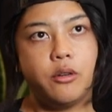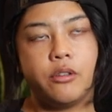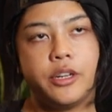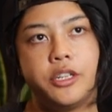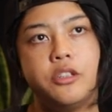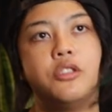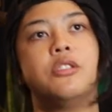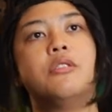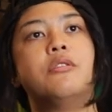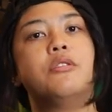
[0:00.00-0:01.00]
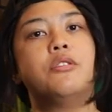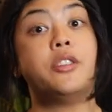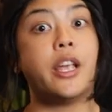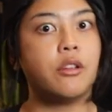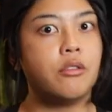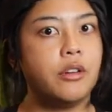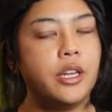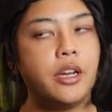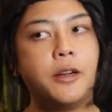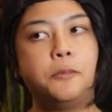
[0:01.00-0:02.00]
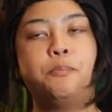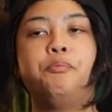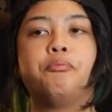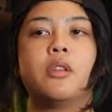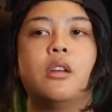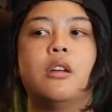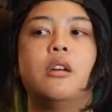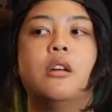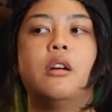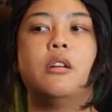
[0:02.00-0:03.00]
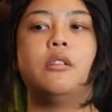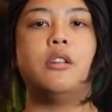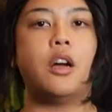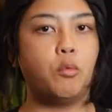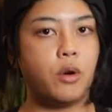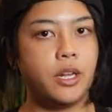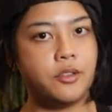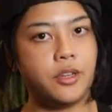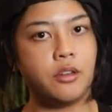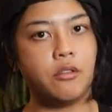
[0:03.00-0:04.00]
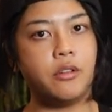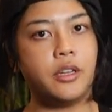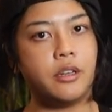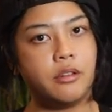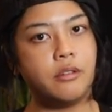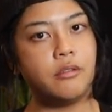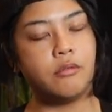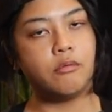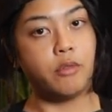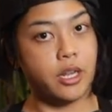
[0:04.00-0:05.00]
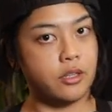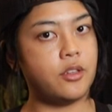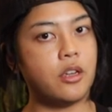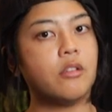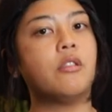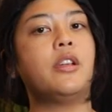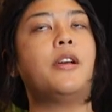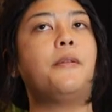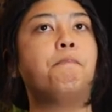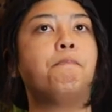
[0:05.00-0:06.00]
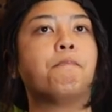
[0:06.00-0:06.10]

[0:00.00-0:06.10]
orange, sangria, not white sangria, red sangria.